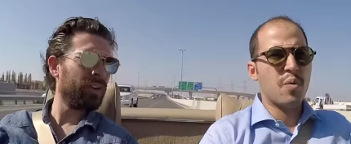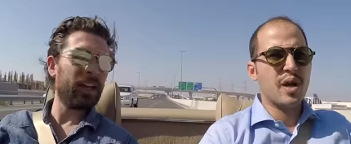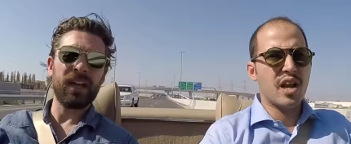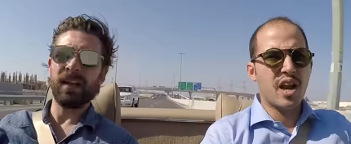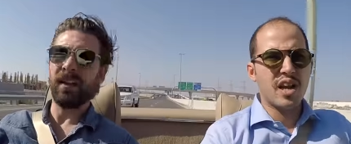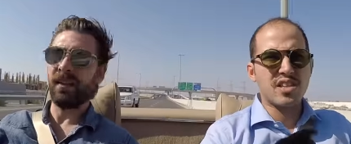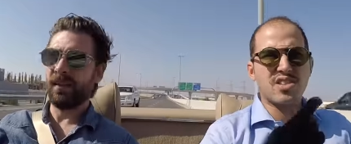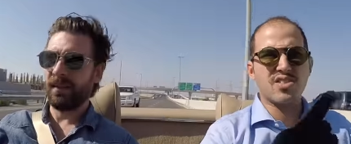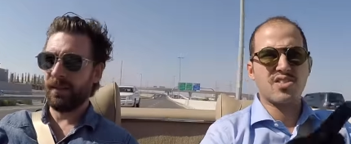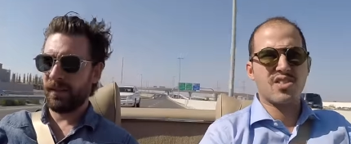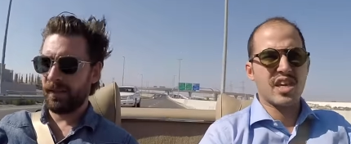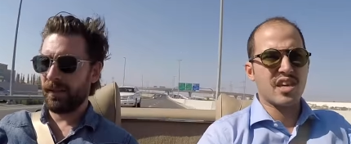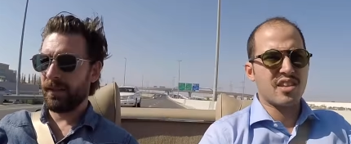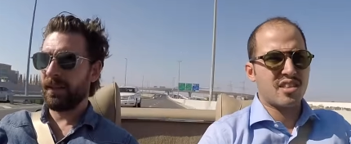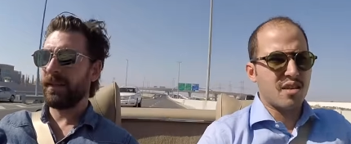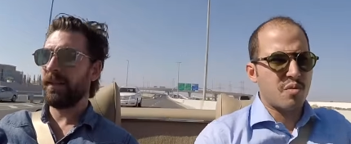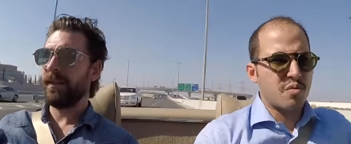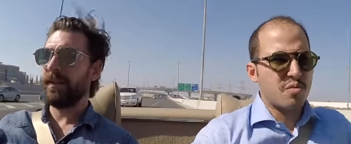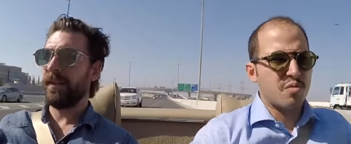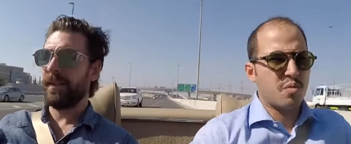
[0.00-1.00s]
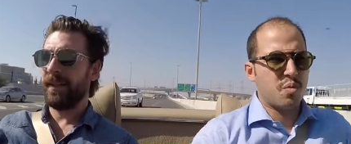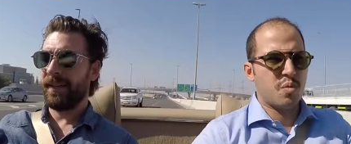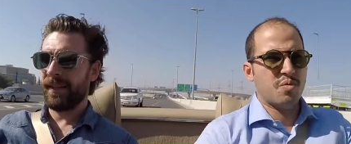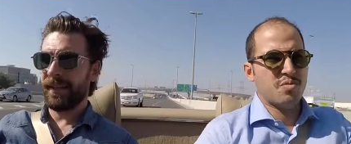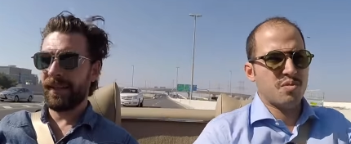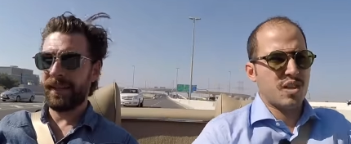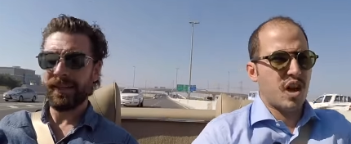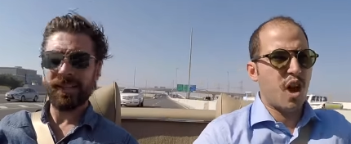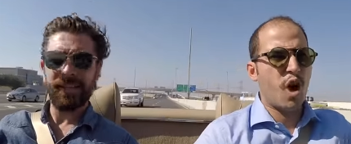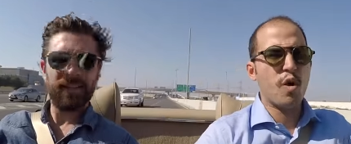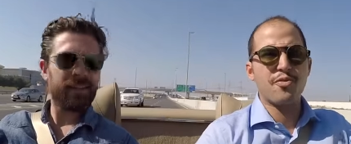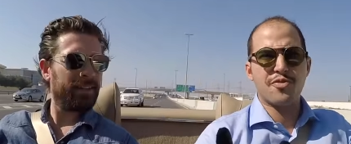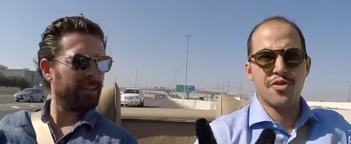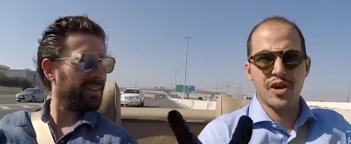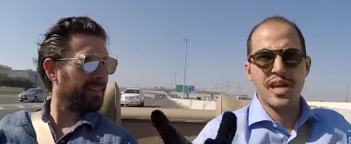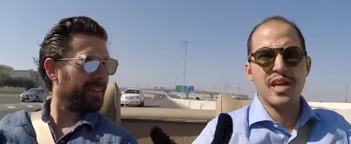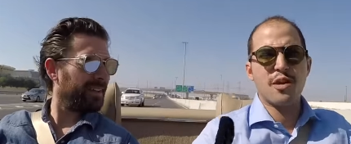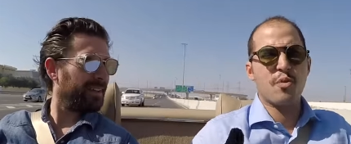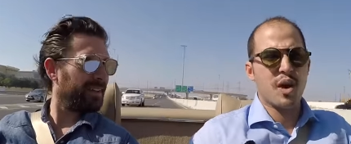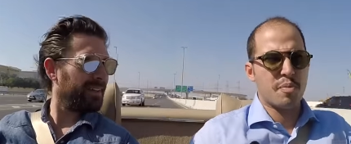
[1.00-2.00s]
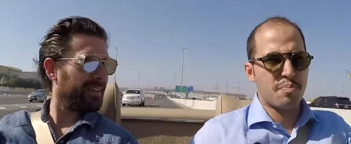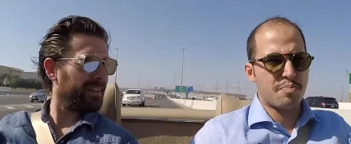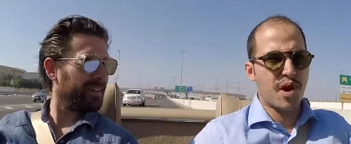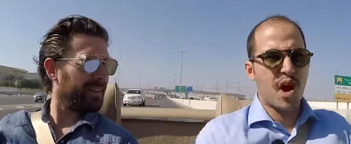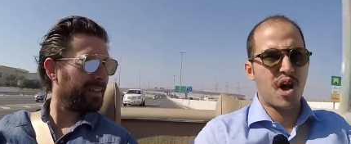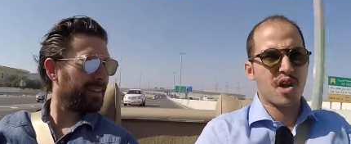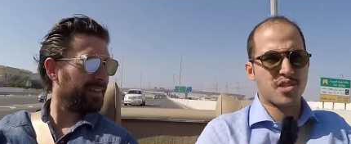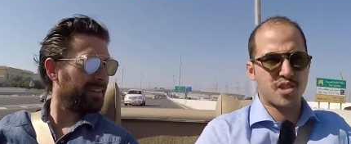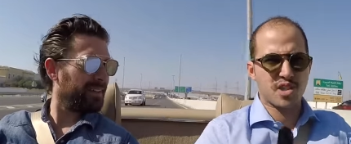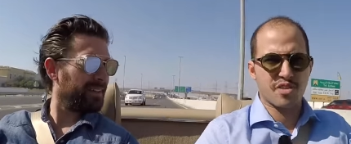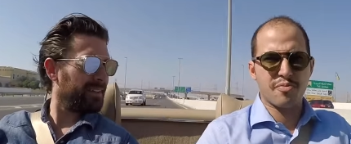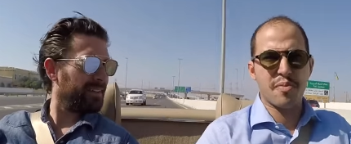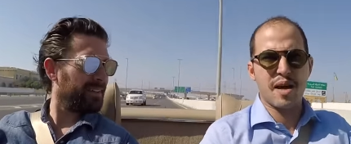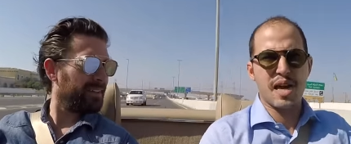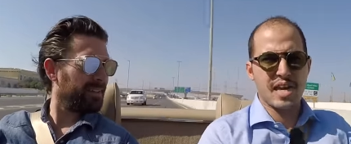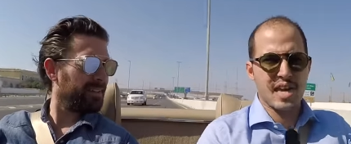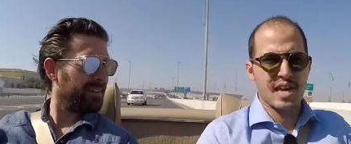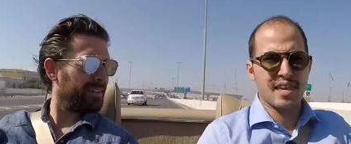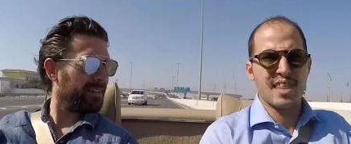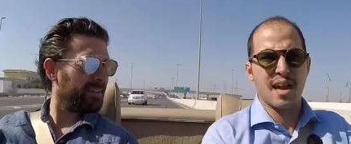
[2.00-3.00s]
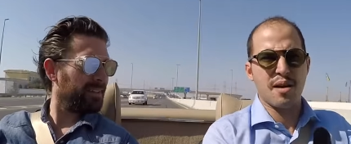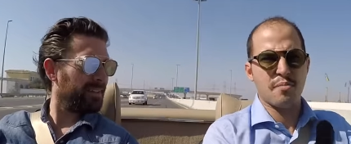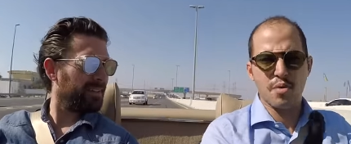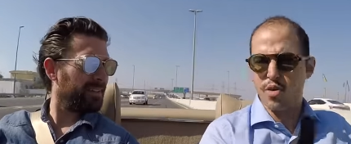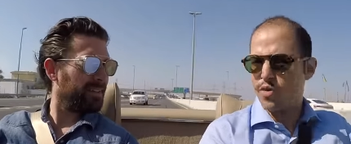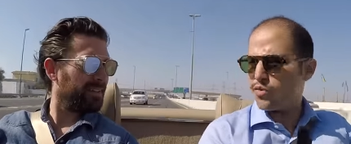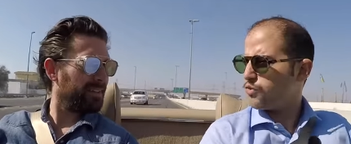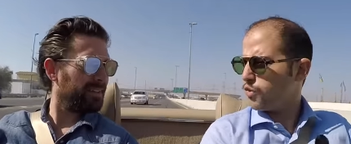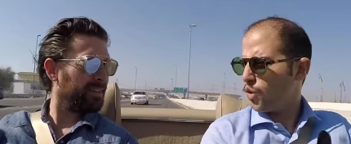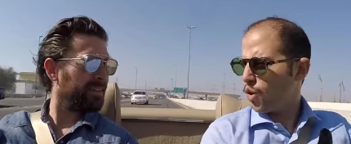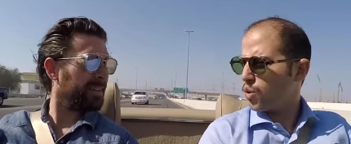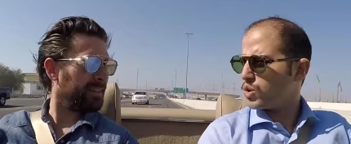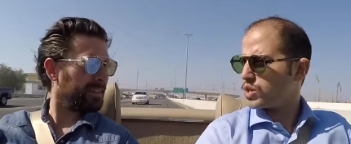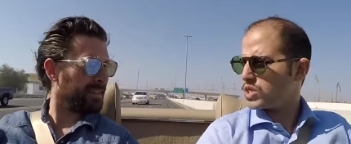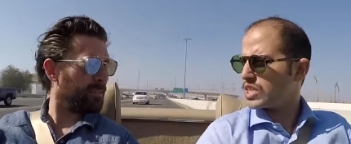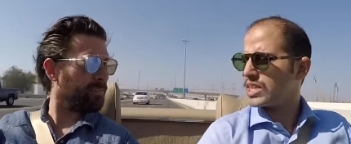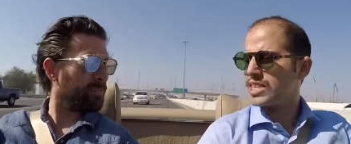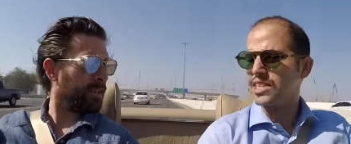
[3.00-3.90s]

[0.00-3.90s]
Speaker 1: like to think that hopefully we're part of making that move forward. The